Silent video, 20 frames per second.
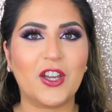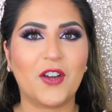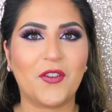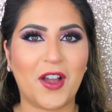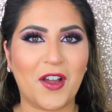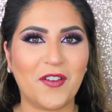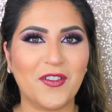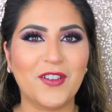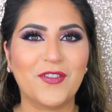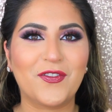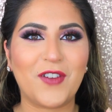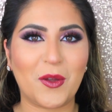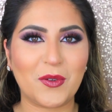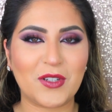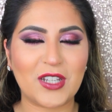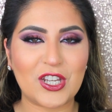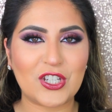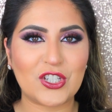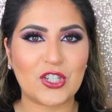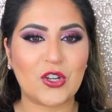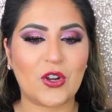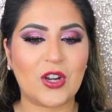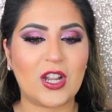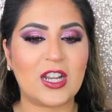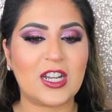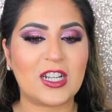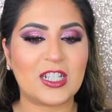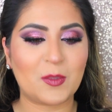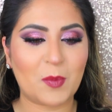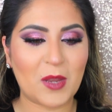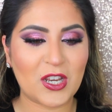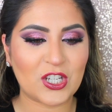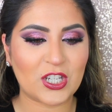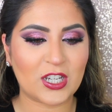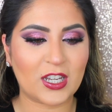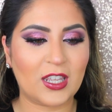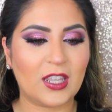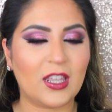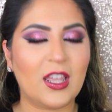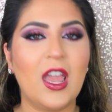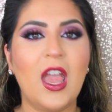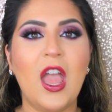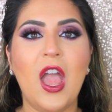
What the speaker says: of having foundation on, and especially